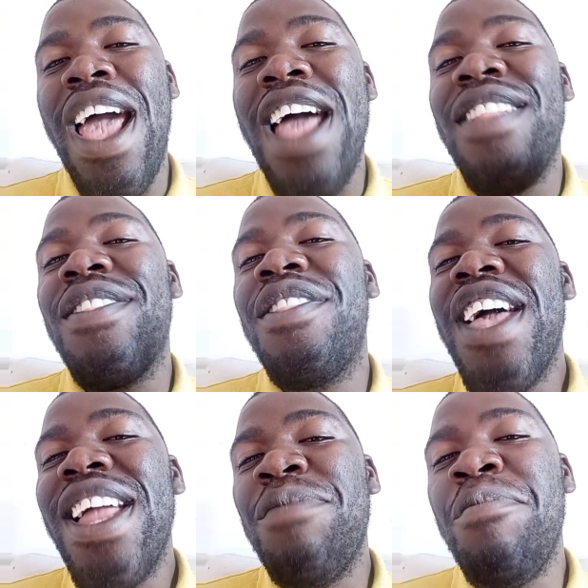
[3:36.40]
And
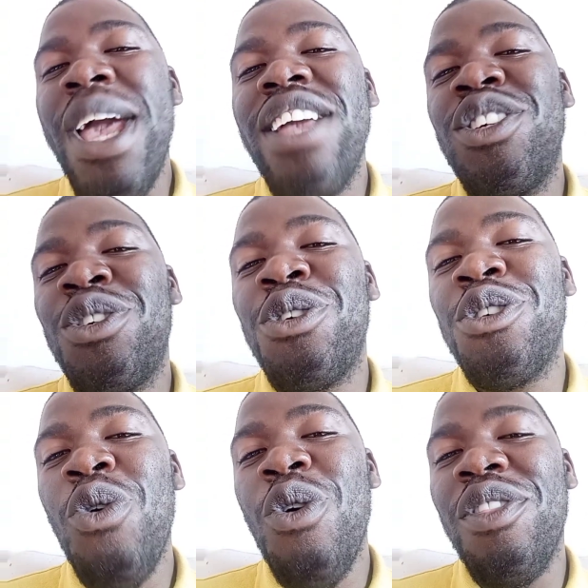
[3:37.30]
then make
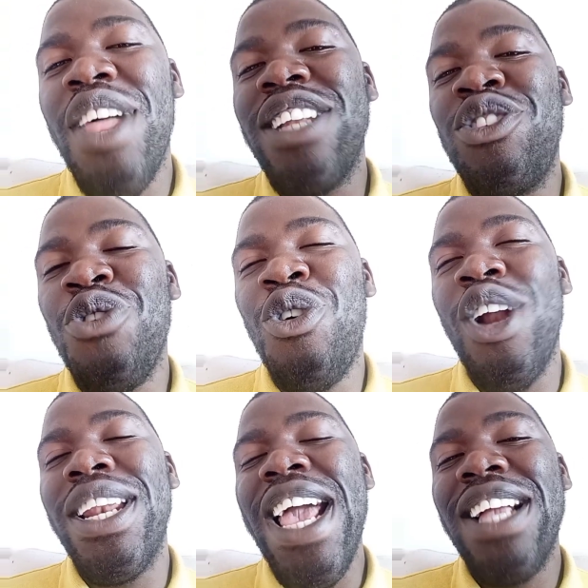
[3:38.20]
sure that you
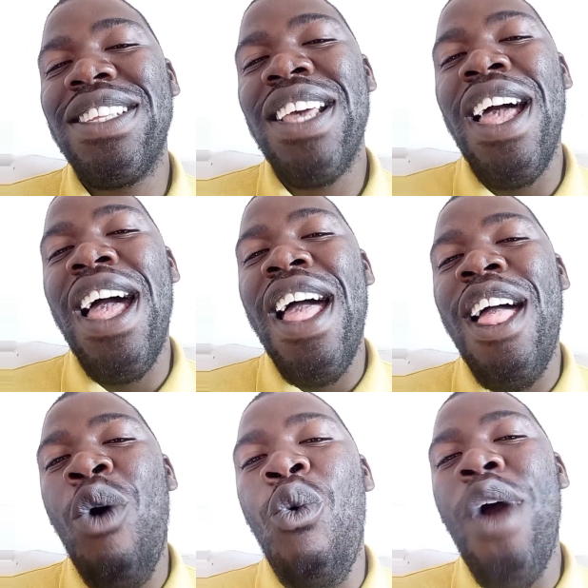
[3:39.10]
connect
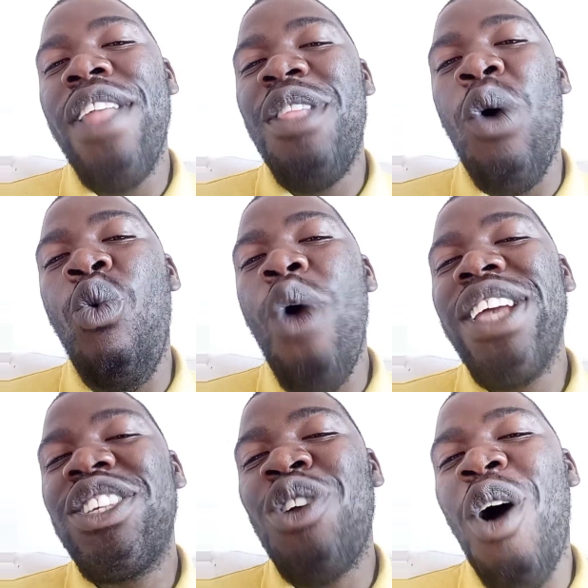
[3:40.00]
where the
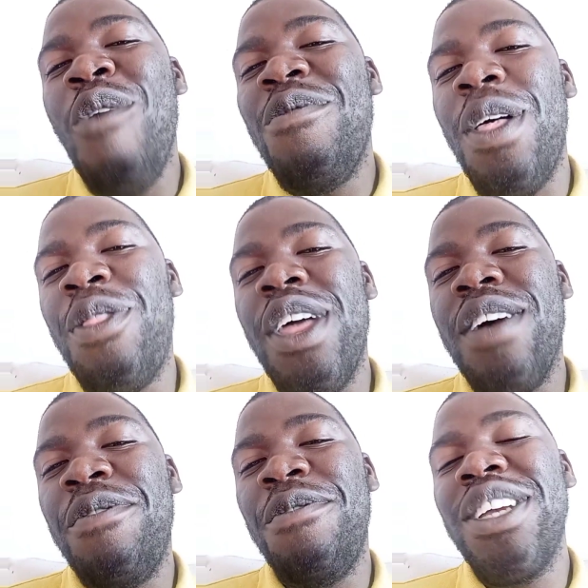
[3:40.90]
waste of
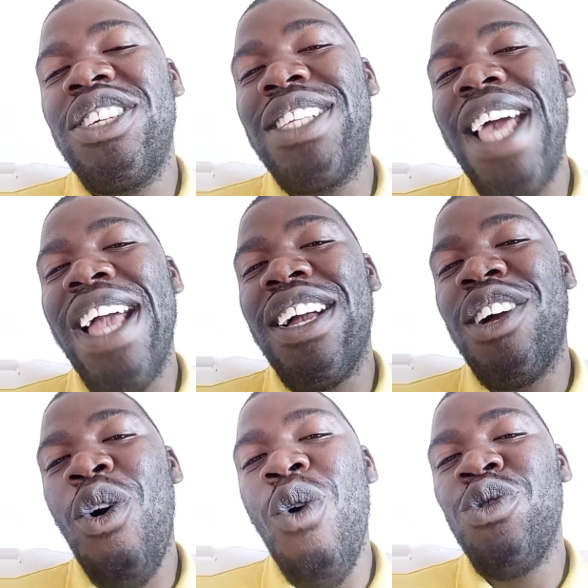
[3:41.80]
the fish tank
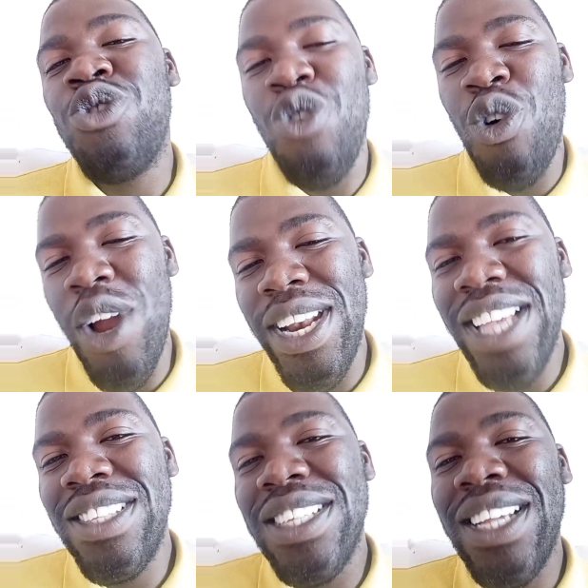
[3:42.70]
goes, you
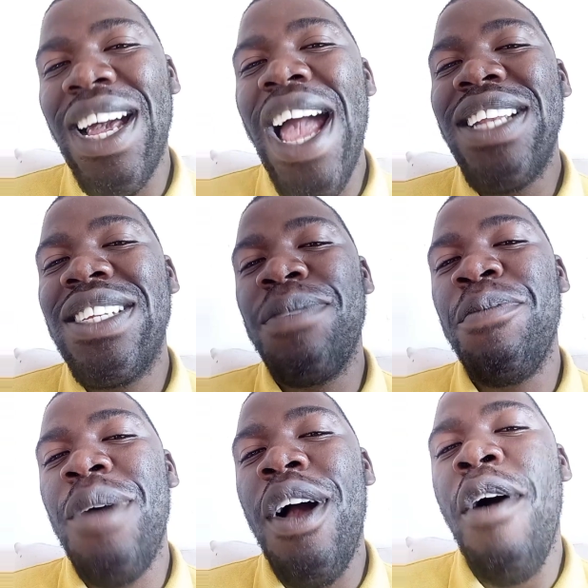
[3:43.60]
connect it right
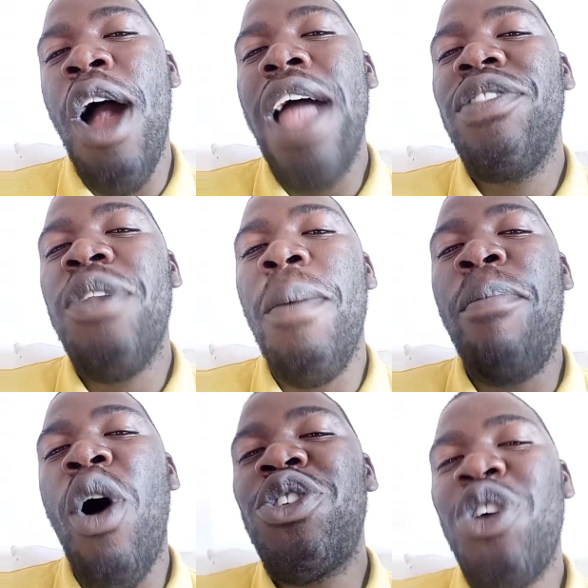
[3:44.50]
at the
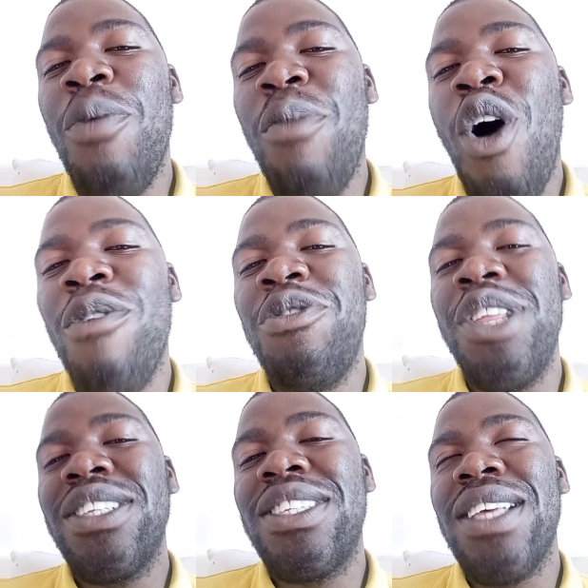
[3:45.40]
bottom of
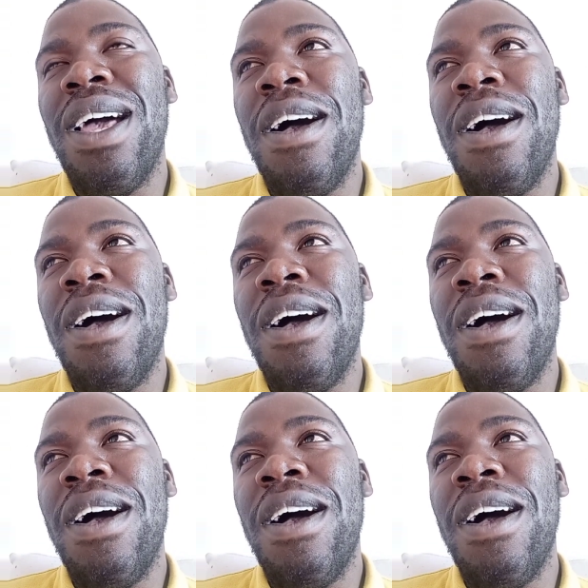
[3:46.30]
this